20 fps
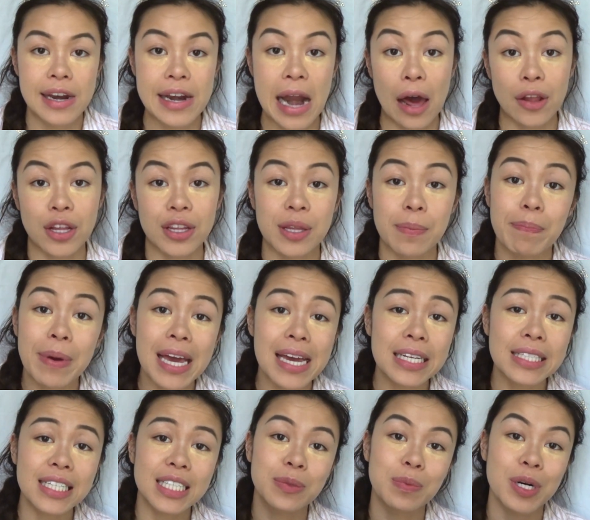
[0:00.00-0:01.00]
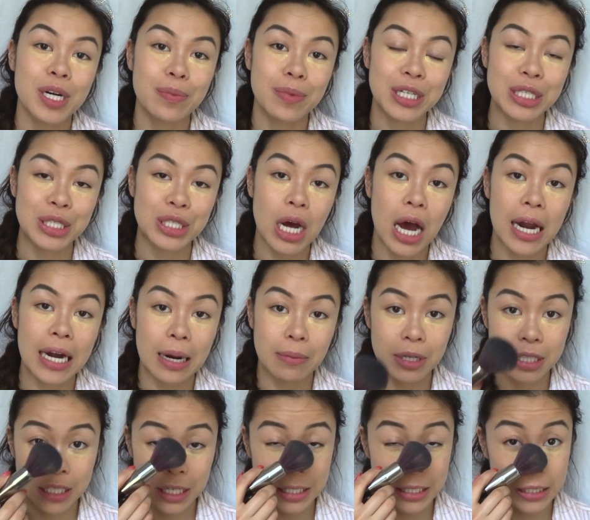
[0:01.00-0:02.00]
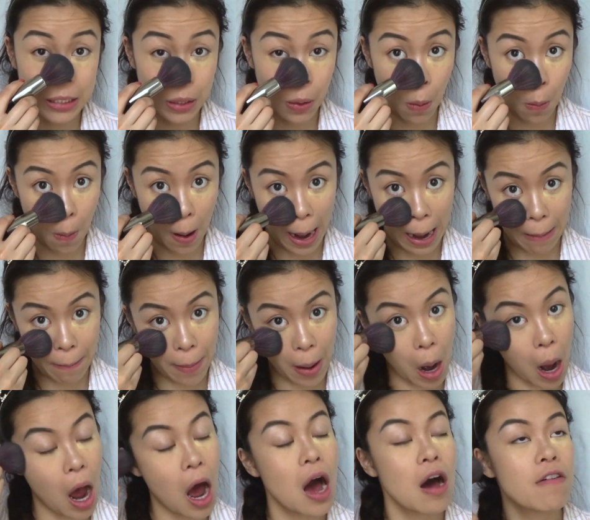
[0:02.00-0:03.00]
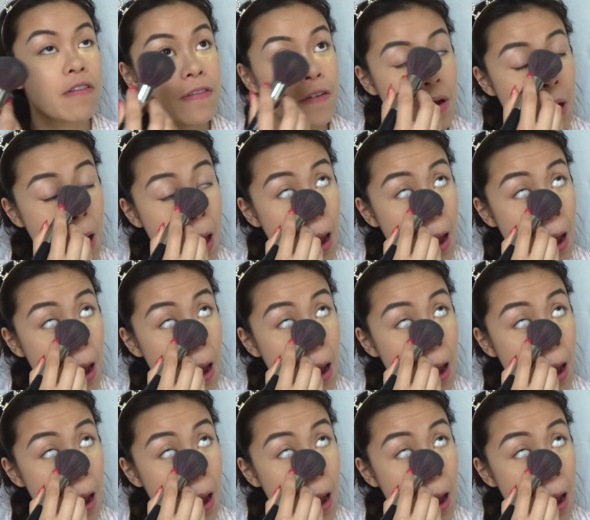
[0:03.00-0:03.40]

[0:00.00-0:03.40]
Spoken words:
Now that the base is pretty much done, I'm just gonna swipe off